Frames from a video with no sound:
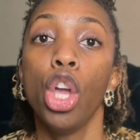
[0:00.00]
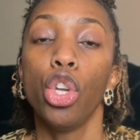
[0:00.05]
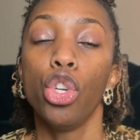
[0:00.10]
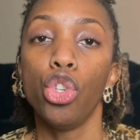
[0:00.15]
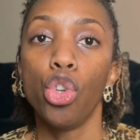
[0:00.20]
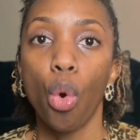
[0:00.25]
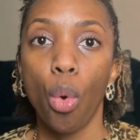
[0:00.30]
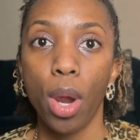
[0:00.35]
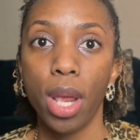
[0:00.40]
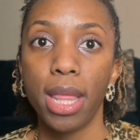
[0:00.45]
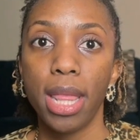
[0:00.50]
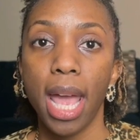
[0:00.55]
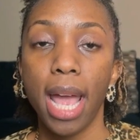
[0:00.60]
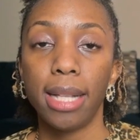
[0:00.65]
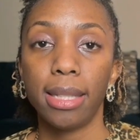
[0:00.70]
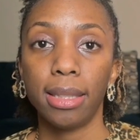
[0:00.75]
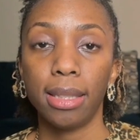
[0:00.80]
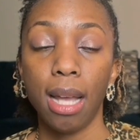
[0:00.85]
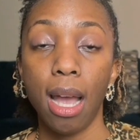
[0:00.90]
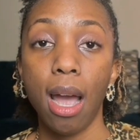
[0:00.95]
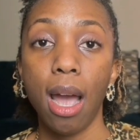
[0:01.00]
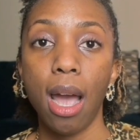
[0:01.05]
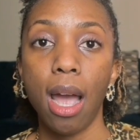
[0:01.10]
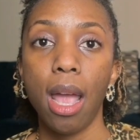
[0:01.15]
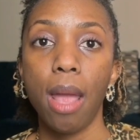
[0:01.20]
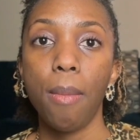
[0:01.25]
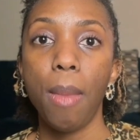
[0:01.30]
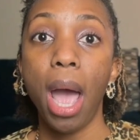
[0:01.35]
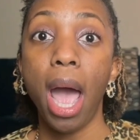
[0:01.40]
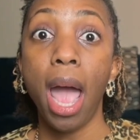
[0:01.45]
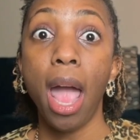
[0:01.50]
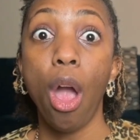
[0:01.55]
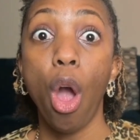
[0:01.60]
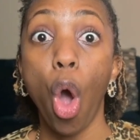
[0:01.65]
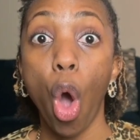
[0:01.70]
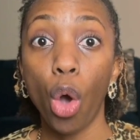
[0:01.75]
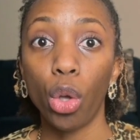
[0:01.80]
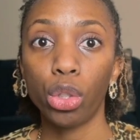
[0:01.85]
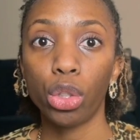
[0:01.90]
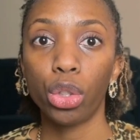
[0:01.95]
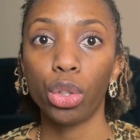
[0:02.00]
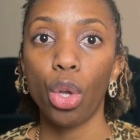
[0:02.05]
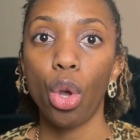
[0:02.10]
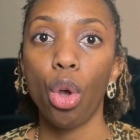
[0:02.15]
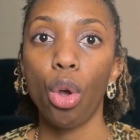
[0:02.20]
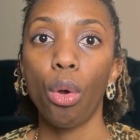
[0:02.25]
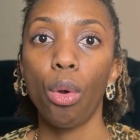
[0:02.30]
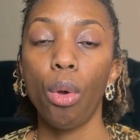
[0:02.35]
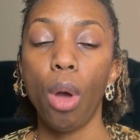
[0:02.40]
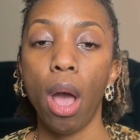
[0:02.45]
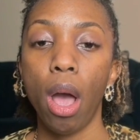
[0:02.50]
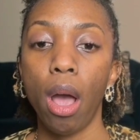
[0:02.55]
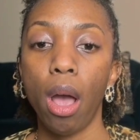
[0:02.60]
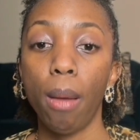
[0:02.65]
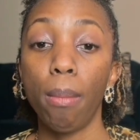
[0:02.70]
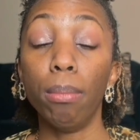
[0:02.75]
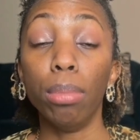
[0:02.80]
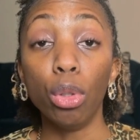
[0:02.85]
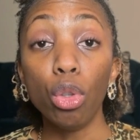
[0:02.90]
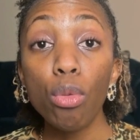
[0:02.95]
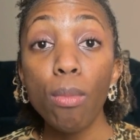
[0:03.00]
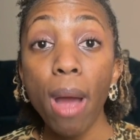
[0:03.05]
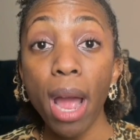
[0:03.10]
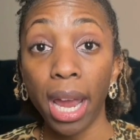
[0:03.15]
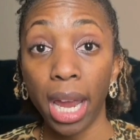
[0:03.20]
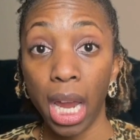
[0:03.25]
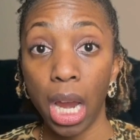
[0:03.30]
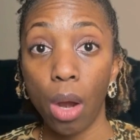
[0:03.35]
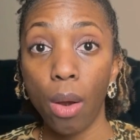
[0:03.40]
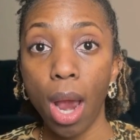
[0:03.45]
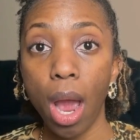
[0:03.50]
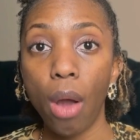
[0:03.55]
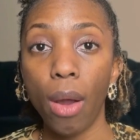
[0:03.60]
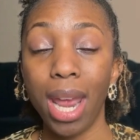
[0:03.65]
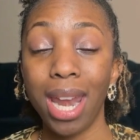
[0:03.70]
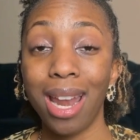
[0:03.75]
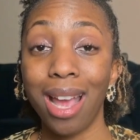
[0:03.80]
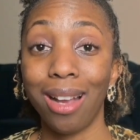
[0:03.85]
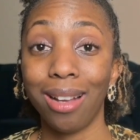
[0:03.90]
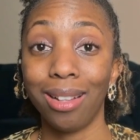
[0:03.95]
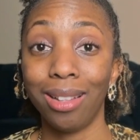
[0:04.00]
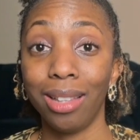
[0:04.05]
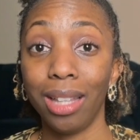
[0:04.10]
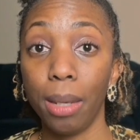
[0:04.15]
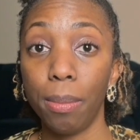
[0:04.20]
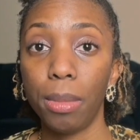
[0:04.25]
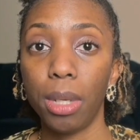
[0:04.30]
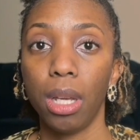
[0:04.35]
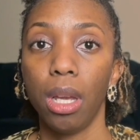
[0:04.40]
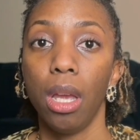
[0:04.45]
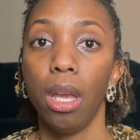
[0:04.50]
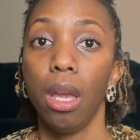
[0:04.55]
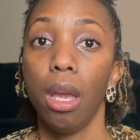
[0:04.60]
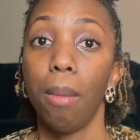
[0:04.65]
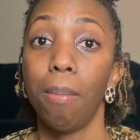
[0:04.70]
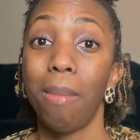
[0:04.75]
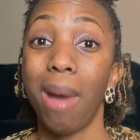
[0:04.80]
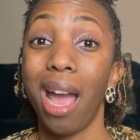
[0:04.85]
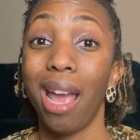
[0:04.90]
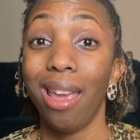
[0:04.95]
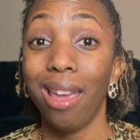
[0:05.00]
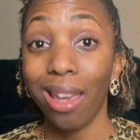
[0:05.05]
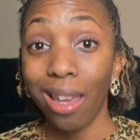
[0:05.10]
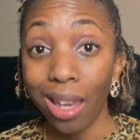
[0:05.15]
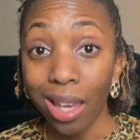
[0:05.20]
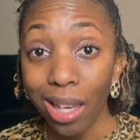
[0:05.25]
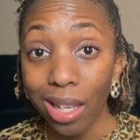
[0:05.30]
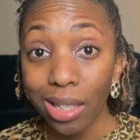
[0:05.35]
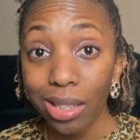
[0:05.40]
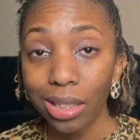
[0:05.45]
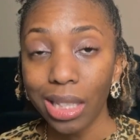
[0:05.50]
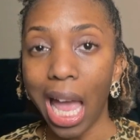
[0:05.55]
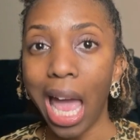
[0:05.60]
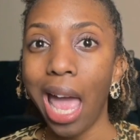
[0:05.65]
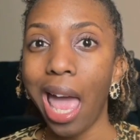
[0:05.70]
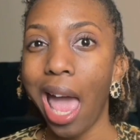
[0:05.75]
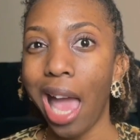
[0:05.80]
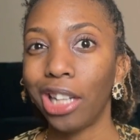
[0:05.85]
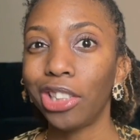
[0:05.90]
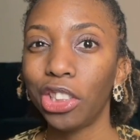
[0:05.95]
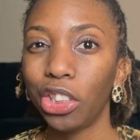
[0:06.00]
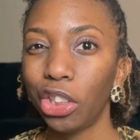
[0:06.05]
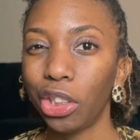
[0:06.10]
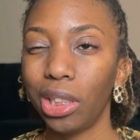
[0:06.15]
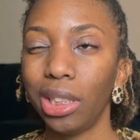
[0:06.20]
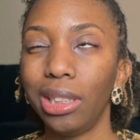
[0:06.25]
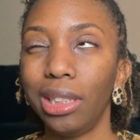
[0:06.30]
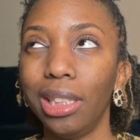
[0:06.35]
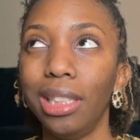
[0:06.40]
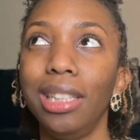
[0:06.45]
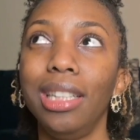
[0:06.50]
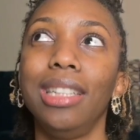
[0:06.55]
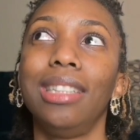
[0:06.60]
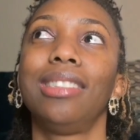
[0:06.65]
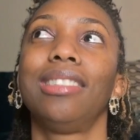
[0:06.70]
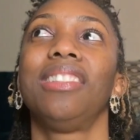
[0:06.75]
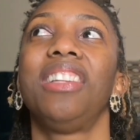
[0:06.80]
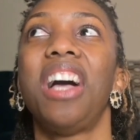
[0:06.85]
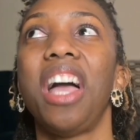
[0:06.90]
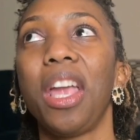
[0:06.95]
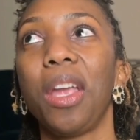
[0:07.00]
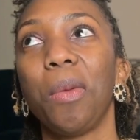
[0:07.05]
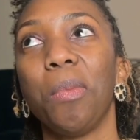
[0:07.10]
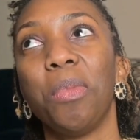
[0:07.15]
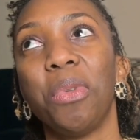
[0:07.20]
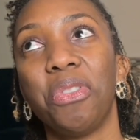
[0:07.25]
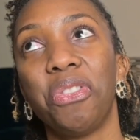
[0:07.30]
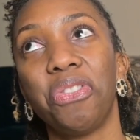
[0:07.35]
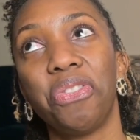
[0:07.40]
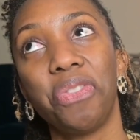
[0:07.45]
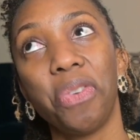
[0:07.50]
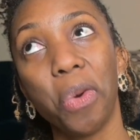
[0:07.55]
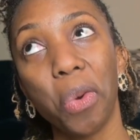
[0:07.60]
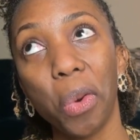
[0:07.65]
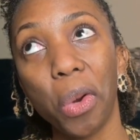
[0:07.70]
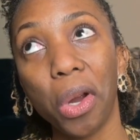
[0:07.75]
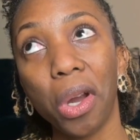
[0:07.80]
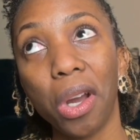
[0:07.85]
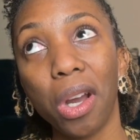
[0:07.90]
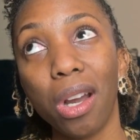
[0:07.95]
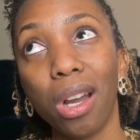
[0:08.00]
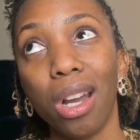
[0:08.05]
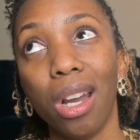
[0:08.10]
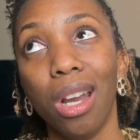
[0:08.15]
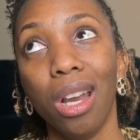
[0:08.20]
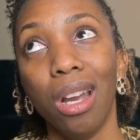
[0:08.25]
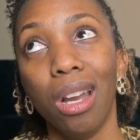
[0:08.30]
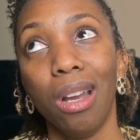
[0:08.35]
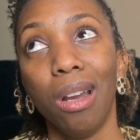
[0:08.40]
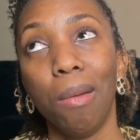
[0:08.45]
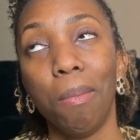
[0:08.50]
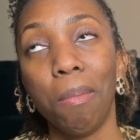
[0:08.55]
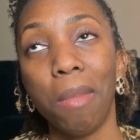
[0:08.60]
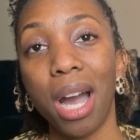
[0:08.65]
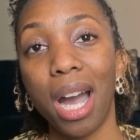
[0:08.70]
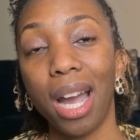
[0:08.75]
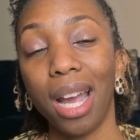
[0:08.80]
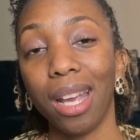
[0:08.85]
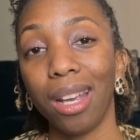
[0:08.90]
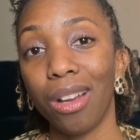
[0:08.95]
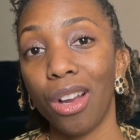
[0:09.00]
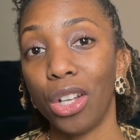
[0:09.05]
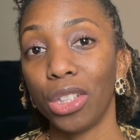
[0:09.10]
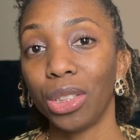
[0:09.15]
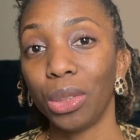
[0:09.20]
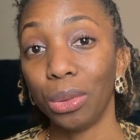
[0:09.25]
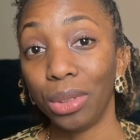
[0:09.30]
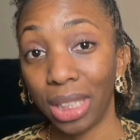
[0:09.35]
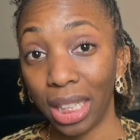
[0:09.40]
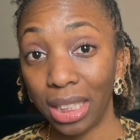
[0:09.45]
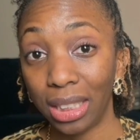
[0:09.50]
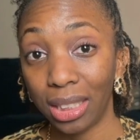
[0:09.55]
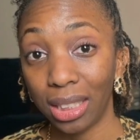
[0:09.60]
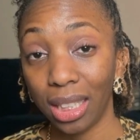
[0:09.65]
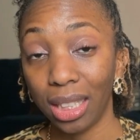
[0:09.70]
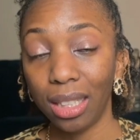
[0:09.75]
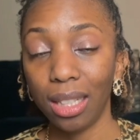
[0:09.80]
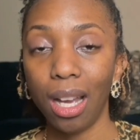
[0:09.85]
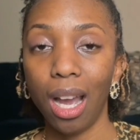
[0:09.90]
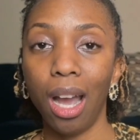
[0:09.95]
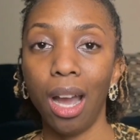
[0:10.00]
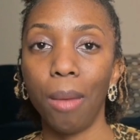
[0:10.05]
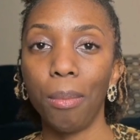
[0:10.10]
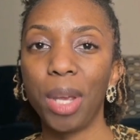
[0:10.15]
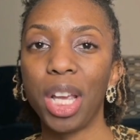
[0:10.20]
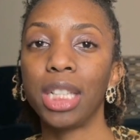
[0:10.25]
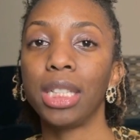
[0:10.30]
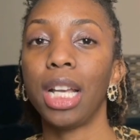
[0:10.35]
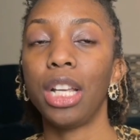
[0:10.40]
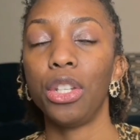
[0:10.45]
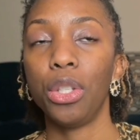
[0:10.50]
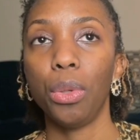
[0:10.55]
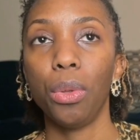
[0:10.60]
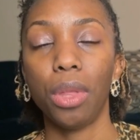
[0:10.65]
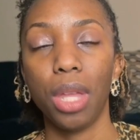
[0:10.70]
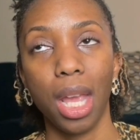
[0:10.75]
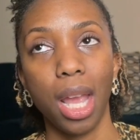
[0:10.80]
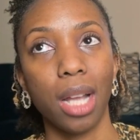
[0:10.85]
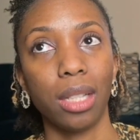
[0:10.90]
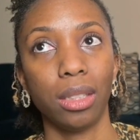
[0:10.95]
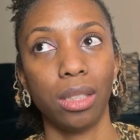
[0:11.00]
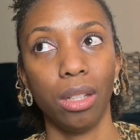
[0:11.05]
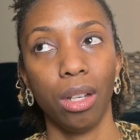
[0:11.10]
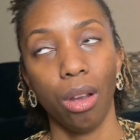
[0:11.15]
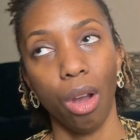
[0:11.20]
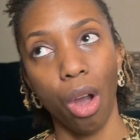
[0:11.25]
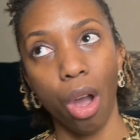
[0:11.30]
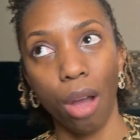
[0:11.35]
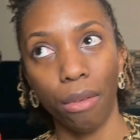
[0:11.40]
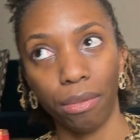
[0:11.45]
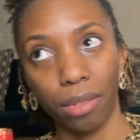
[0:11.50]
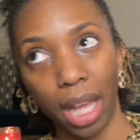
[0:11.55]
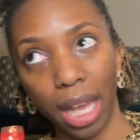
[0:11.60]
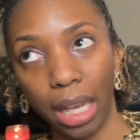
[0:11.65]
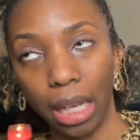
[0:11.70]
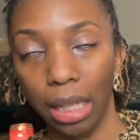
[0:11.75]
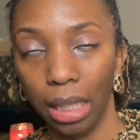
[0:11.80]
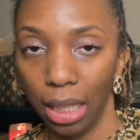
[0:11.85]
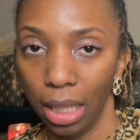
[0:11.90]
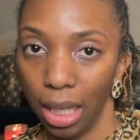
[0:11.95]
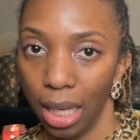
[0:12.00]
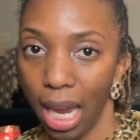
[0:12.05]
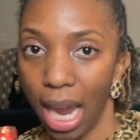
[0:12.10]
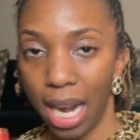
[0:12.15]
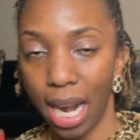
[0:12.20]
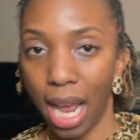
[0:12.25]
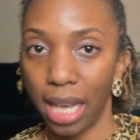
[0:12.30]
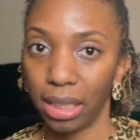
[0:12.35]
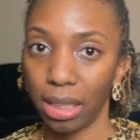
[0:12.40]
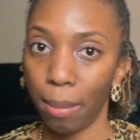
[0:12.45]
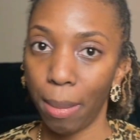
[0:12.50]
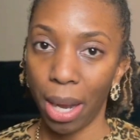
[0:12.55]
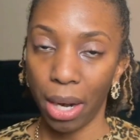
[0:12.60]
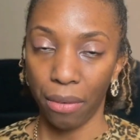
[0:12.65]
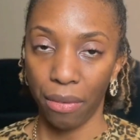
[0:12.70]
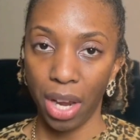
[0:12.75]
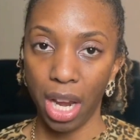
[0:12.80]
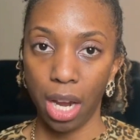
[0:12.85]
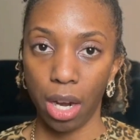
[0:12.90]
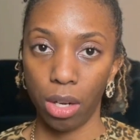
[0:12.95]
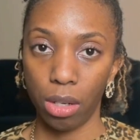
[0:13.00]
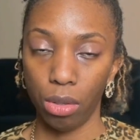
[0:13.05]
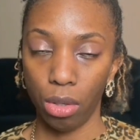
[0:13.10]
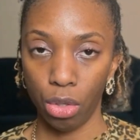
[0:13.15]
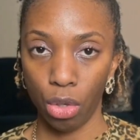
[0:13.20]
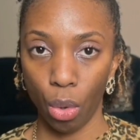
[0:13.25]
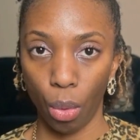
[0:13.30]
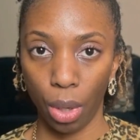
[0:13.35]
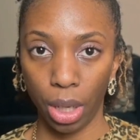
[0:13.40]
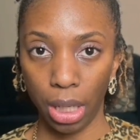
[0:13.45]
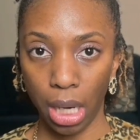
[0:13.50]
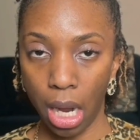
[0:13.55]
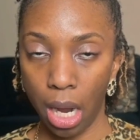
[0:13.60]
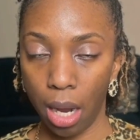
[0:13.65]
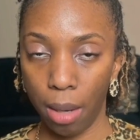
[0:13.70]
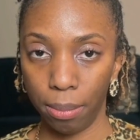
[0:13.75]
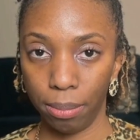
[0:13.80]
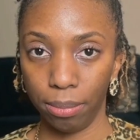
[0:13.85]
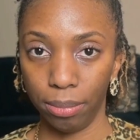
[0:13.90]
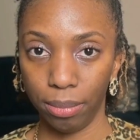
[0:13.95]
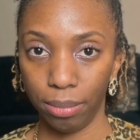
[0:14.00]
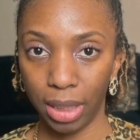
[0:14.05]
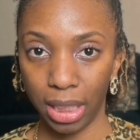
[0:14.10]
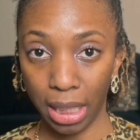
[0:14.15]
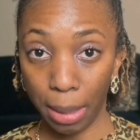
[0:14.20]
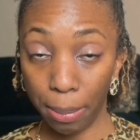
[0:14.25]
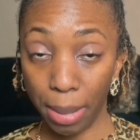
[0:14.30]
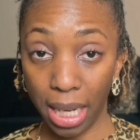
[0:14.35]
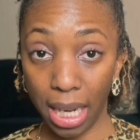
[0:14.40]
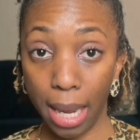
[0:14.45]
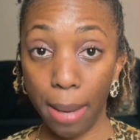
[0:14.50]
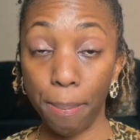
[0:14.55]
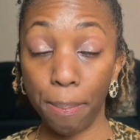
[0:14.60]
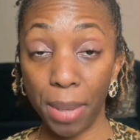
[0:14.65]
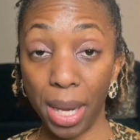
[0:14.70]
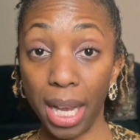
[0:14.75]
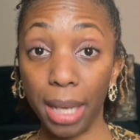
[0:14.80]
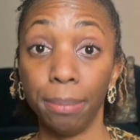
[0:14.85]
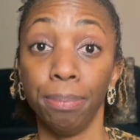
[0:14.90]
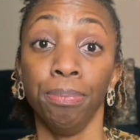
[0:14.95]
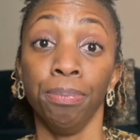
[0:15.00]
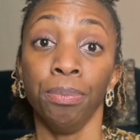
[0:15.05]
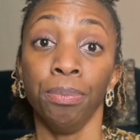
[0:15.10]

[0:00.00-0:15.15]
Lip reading: During that time, I also blew my hair out and I clipped my ends. I actually should have did this like before my consultation because I do think I took off like a nice amount of hair during clipping it. But